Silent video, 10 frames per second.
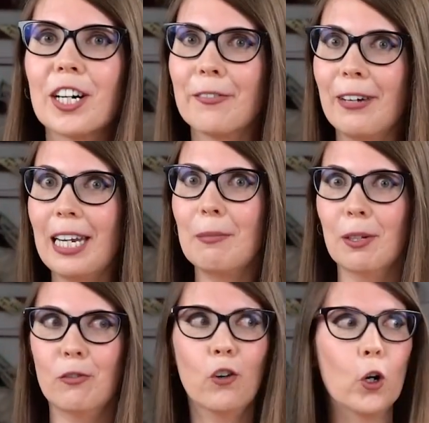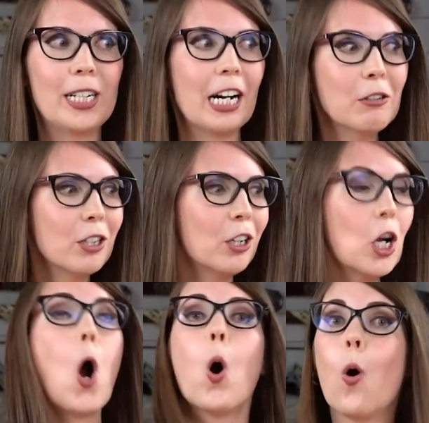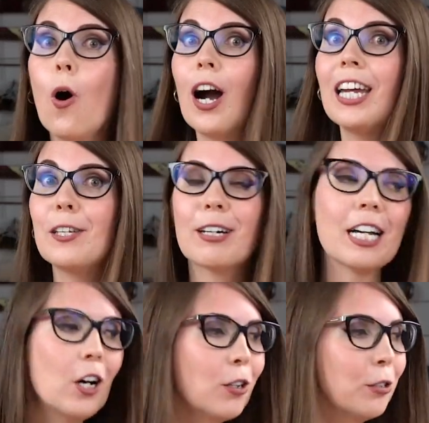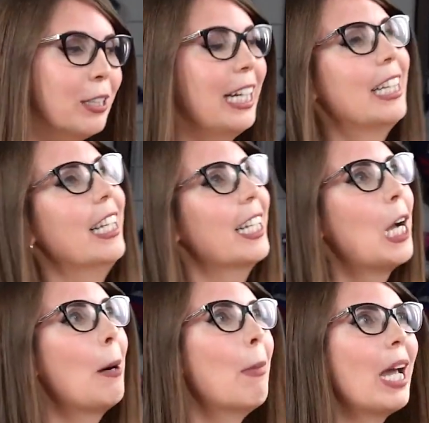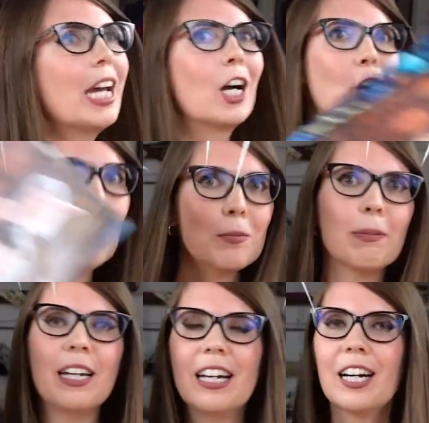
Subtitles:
are available for download. Or you can also get like my cosplay